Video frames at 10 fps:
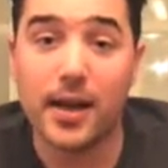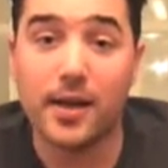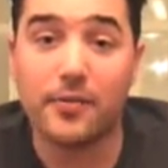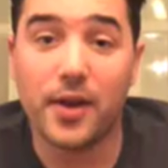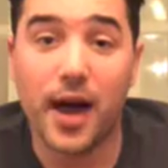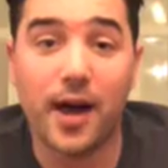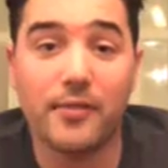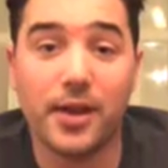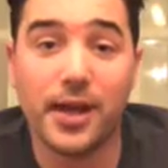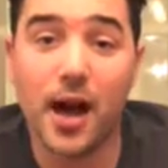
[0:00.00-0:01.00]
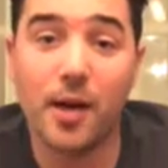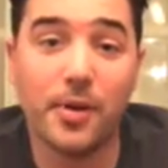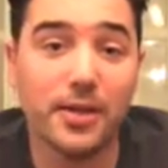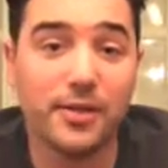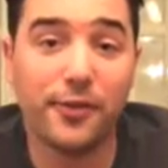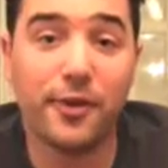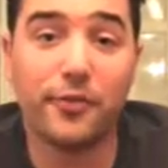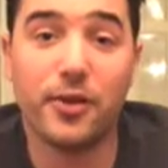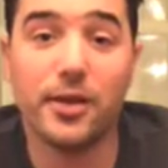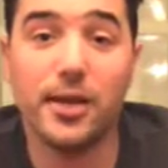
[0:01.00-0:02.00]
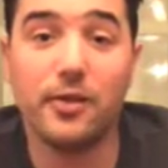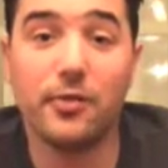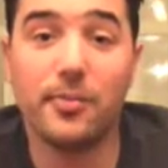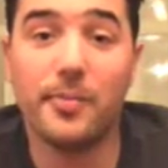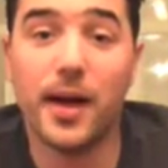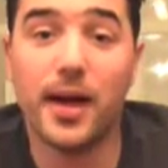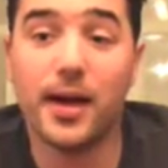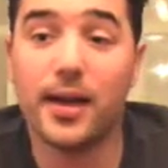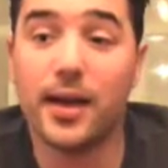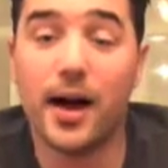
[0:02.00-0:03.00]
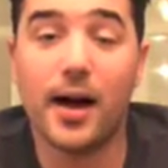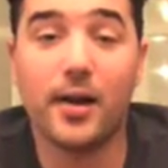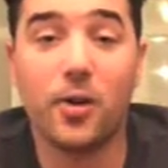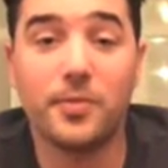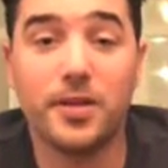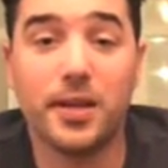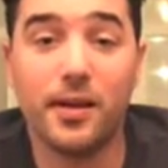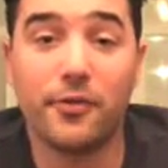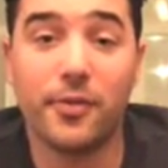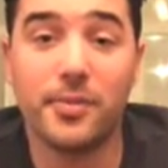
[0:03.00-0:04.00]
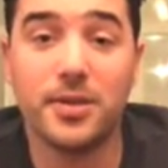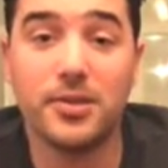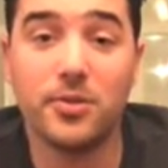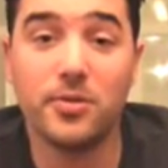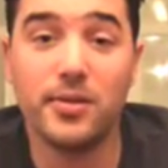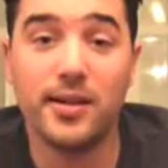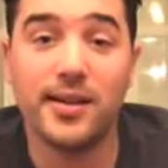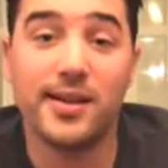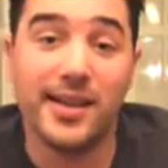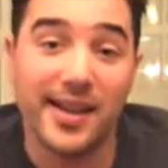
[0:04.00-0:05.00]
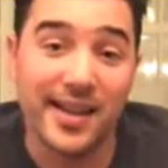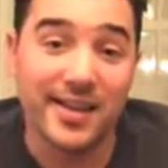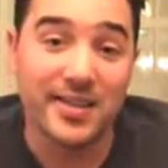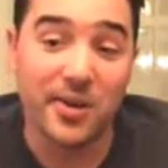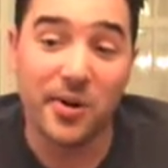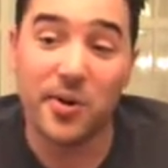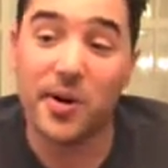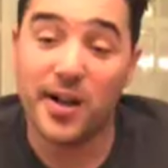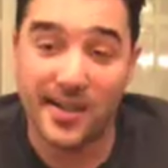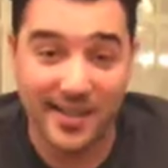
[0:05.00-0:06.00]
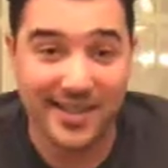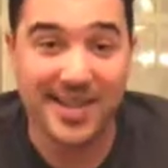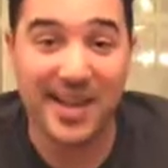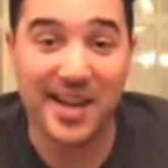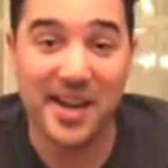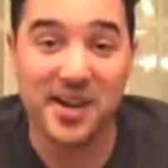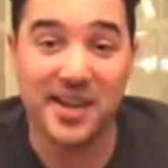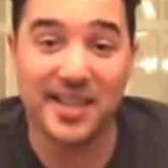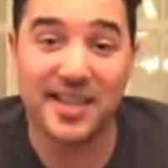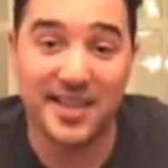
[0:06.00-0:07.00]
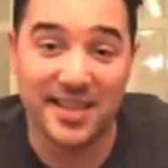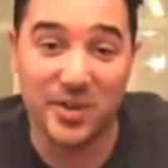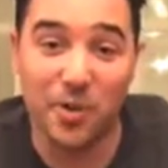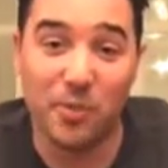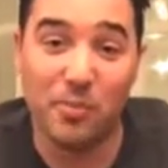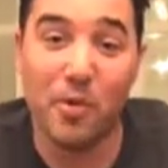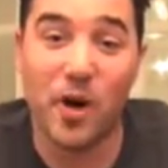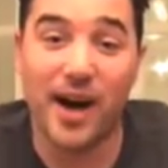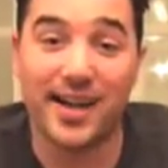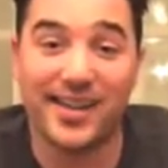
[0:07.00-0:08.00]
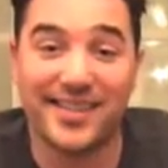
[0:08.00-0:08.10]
If you have any comments, feel free to leave them. And I hope to hear from you soon. So take care, and this is Notable Wine.